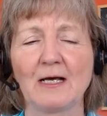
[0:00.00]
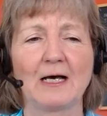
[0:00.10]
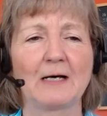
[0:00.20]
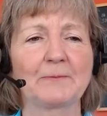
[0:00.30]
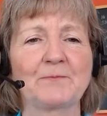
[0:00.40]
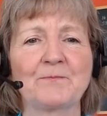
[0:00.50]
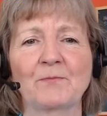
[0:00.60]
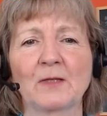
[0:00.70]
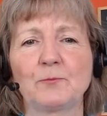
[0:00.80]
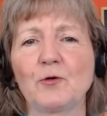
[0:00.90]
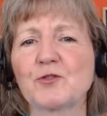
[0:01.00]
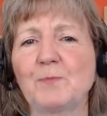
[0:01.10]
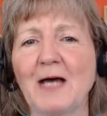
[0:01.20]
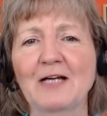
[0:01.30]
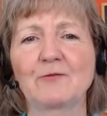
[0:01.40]
Um, Paul's
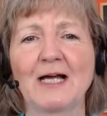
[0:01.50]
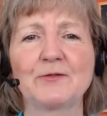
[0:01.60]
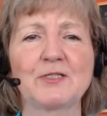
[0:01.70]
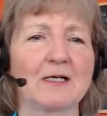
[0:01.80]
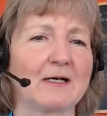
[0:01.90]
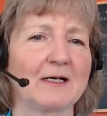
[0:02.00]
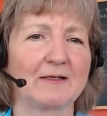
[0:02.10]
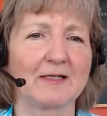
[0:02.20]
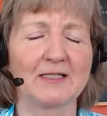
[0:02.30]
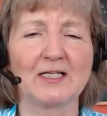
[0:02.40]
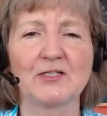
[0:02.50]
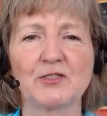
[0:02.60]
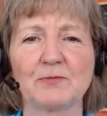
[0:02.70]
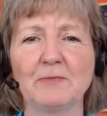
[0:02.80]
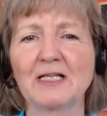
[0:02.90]
background uh,
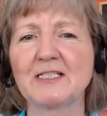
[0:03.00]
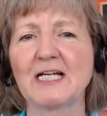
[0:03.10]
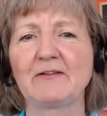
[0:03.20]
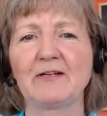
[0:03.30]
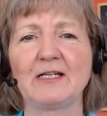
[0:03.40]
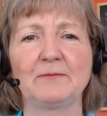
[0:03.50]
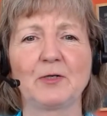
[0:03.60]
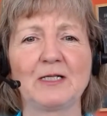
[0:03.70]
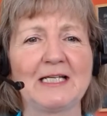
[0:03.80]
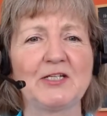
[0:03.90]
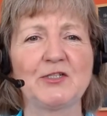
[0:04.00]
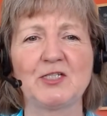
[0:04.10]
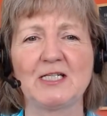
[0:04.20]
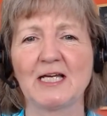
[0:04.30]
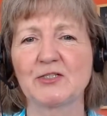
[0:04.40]
is military, police.
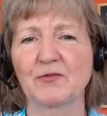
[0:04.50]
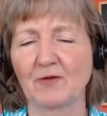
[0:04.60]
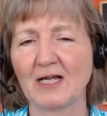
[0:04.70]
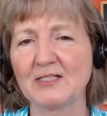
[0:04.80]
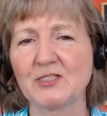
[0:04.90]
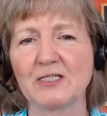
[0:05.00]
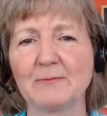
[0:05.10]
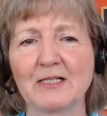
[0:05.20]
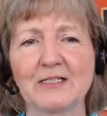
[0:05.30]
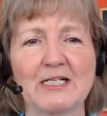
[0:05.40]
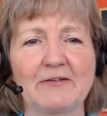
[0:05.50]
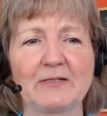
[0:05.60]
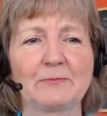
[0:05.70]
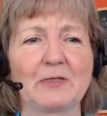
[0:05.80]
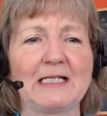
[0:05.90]
He has friends in the military
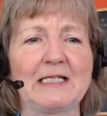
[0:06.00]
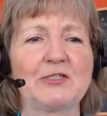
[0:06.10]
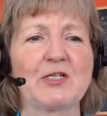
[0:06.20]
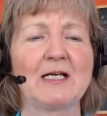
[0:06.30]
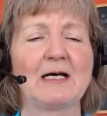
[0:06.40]
and police.